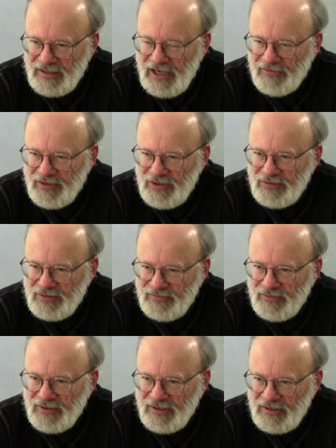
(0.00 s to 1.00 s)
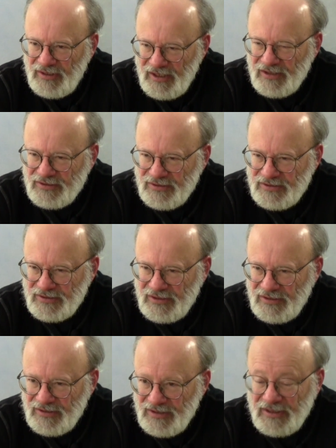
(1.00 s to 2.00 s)
They have to do it for national
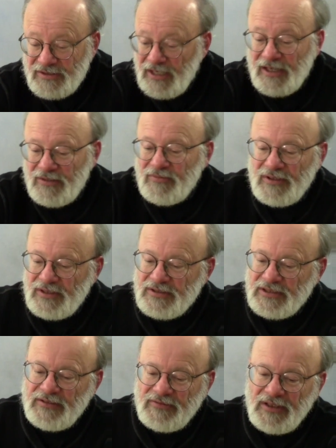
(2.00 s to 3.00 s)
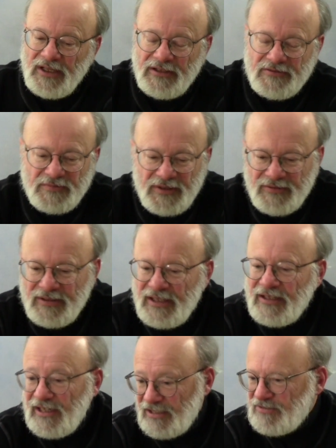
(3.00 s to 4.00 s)
security. The second one is saving lives, by the way,
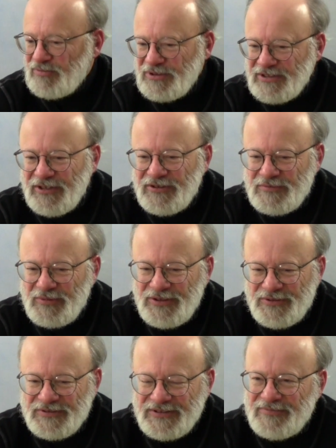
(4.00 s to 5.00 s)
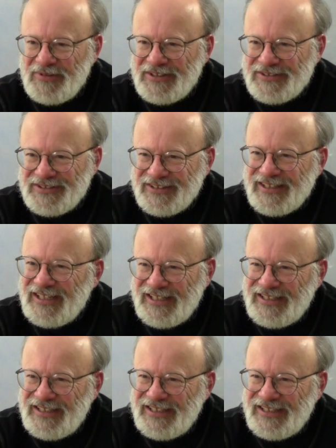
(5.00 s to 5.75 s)
and that's what's always been used in medicine.